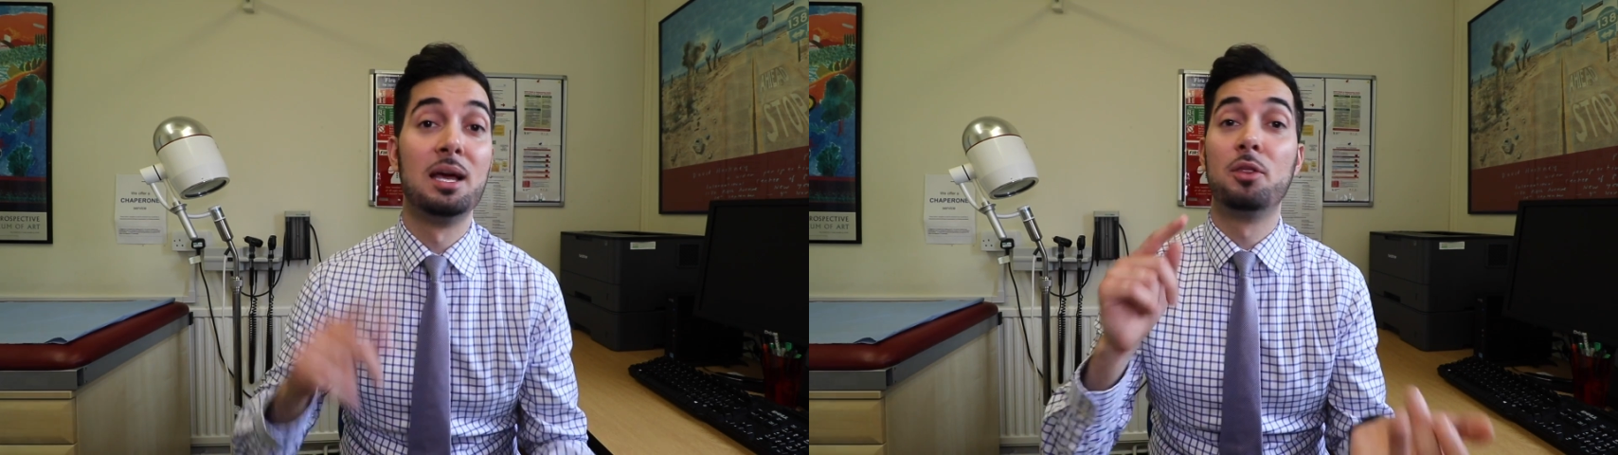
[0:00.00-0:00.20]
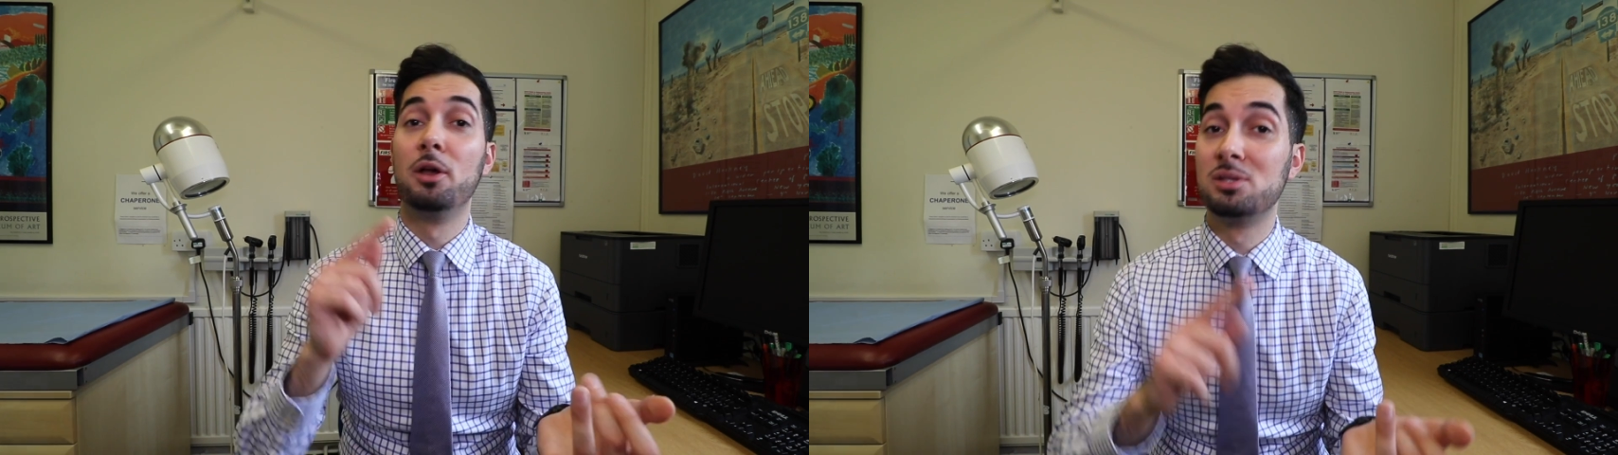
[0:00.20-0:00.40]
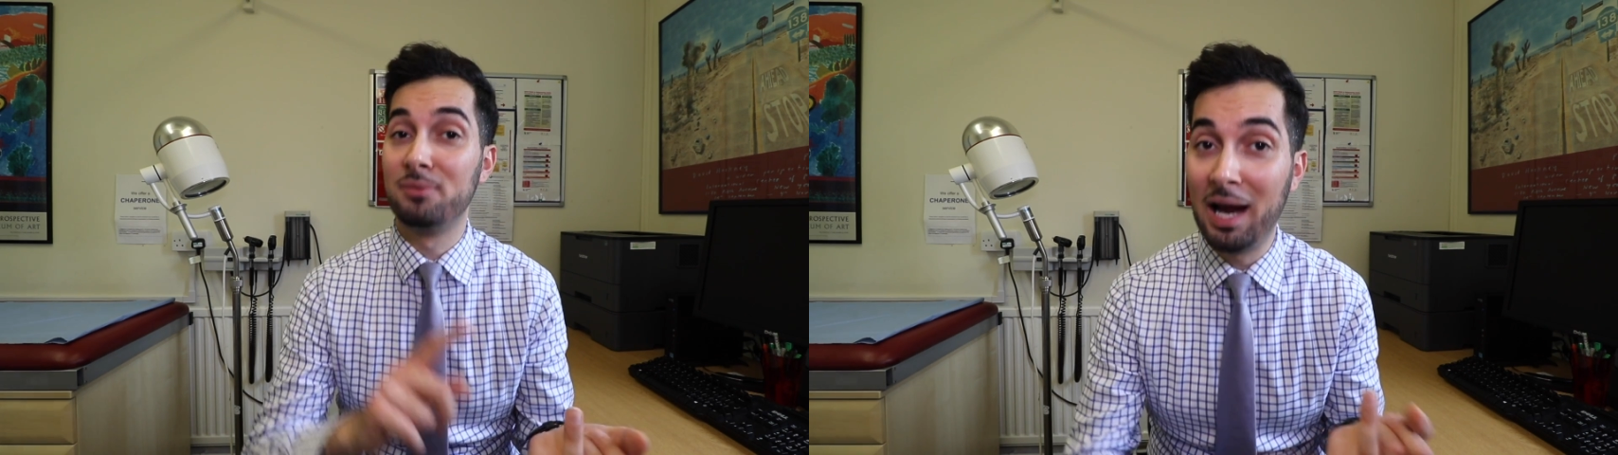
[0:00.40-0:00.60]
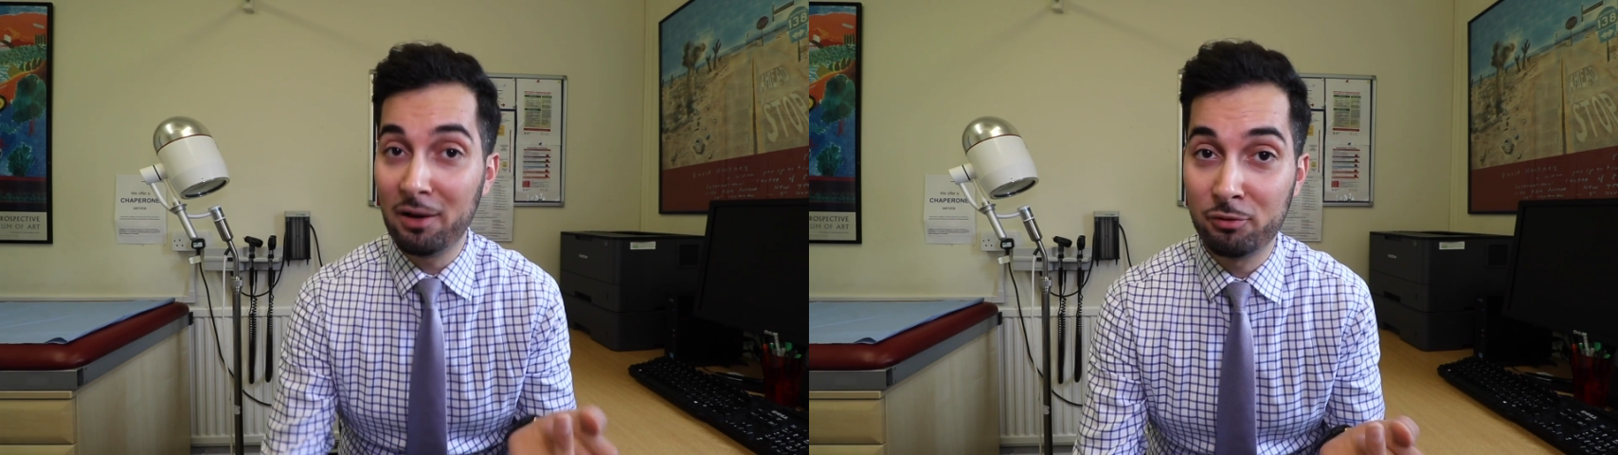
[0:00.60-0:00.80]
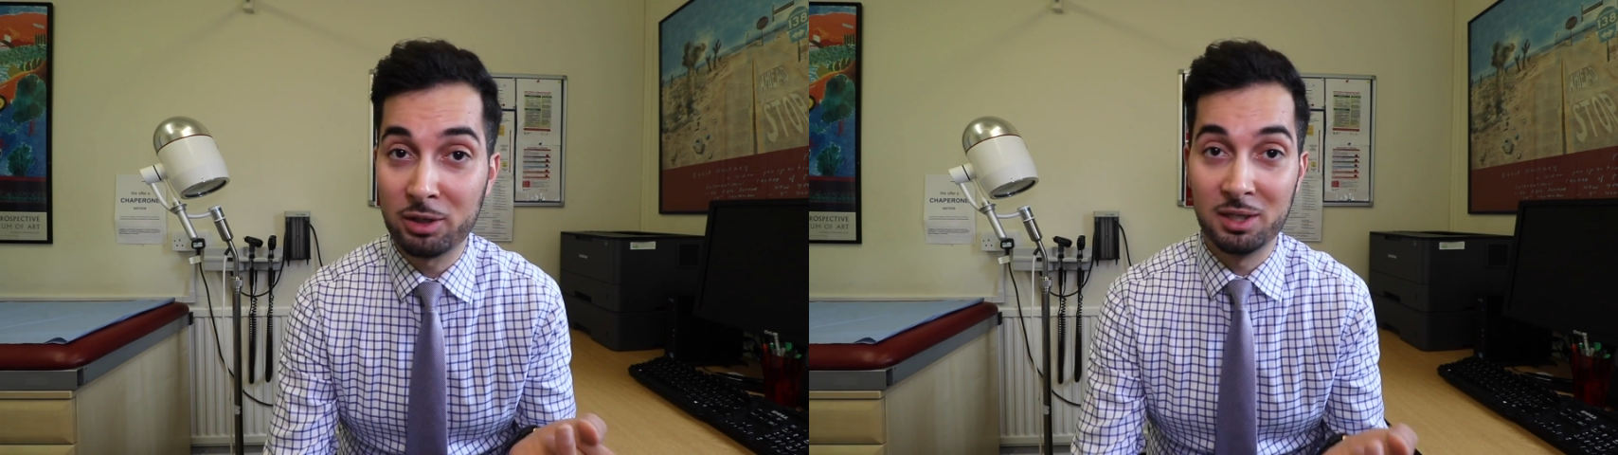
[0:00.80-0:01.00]
those of
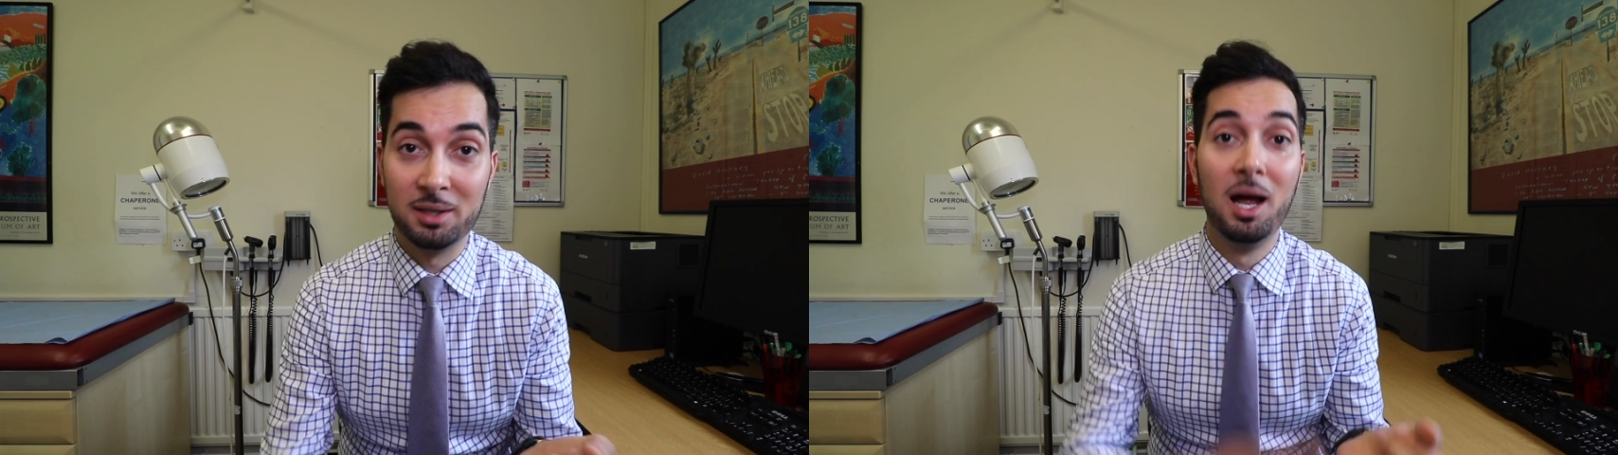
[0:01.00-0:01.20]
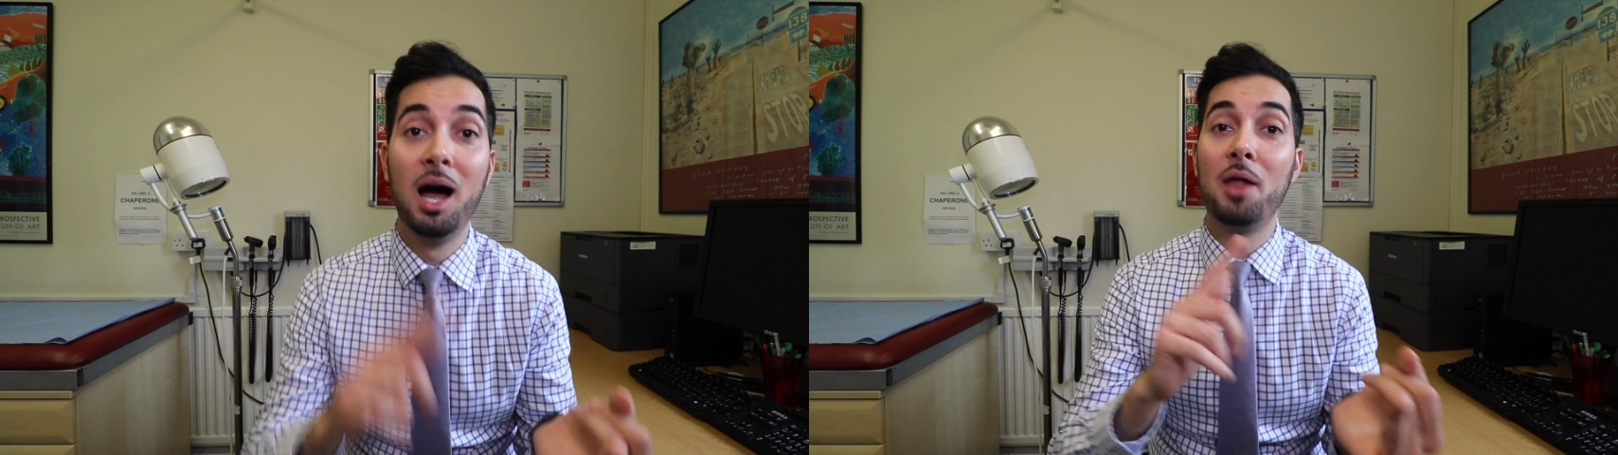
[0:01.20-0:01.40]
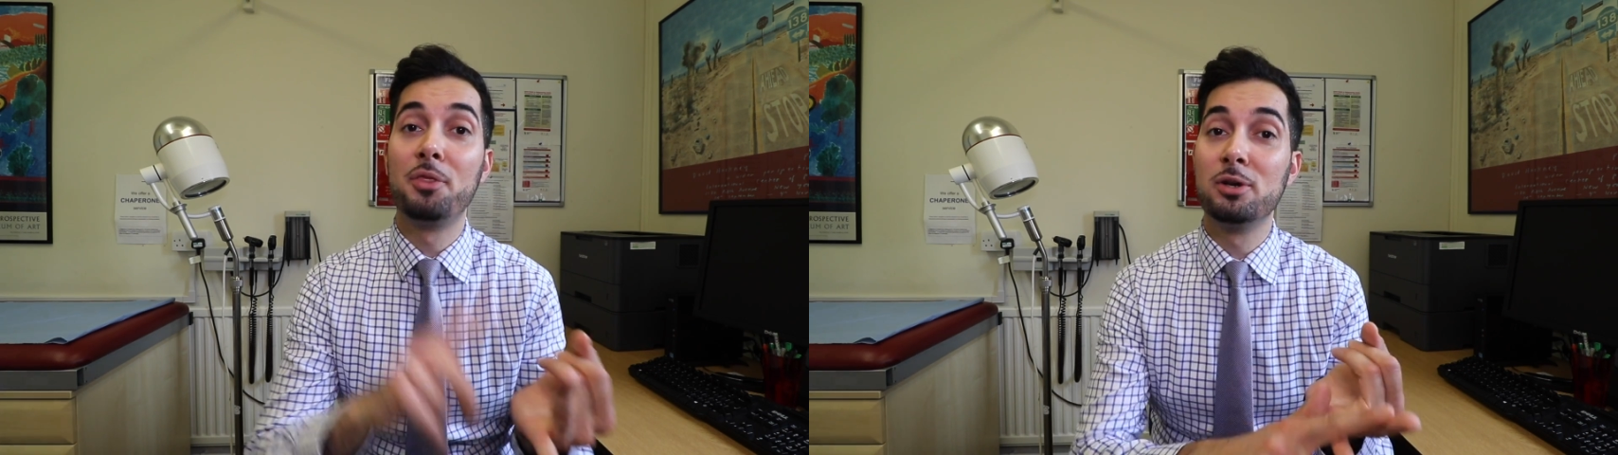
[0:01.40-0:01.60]
African and